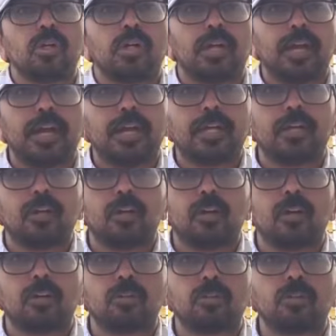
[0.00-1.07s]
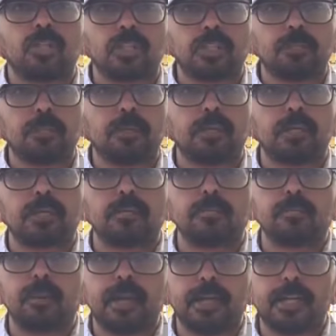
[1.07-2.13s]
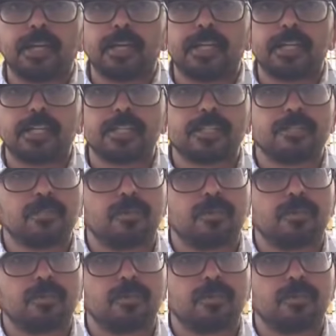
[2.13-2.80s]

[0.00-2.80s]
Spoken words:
track or to decipher Matt Henry's